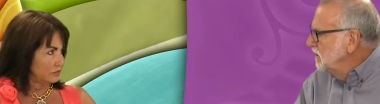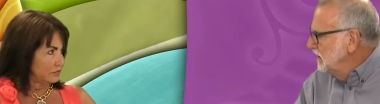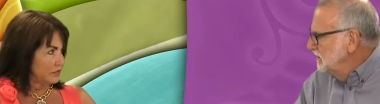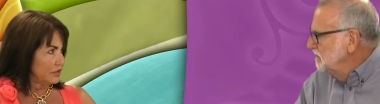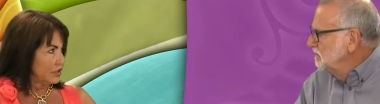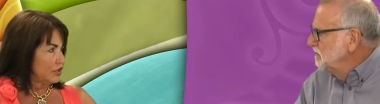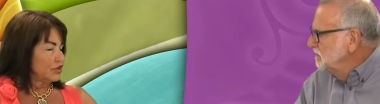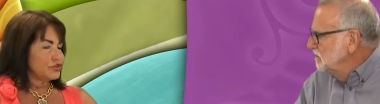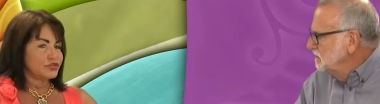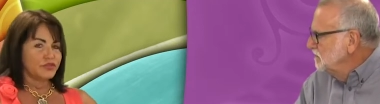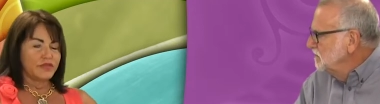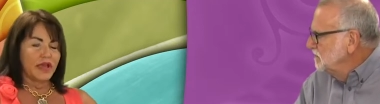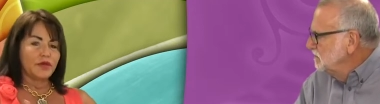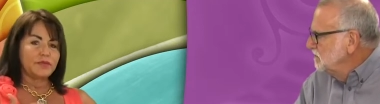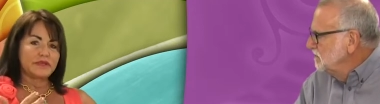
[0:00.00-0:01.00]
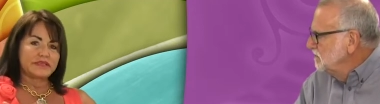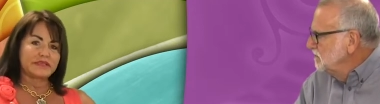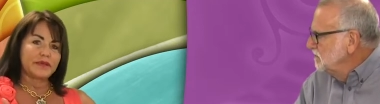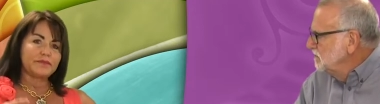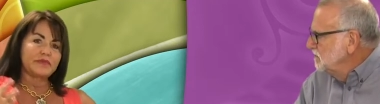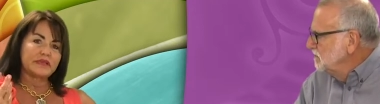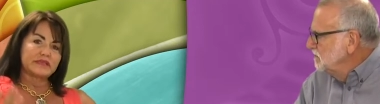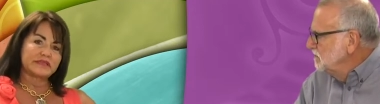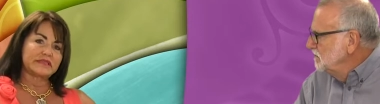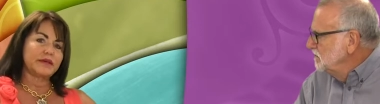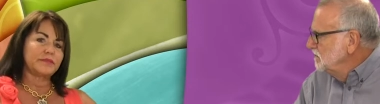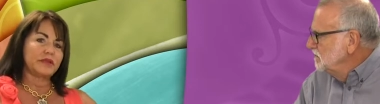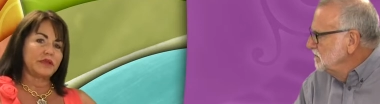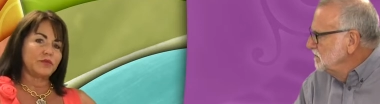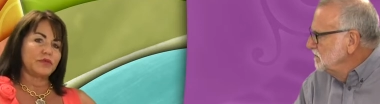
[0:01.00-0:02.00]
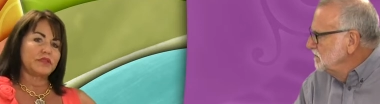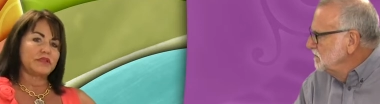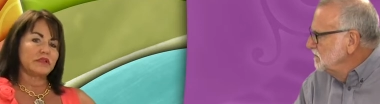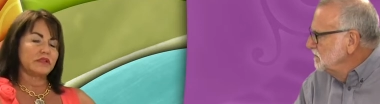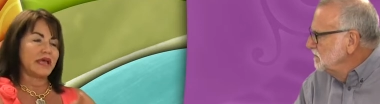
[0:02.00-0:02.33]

Speaker 1: Right. So that would be something somebody with a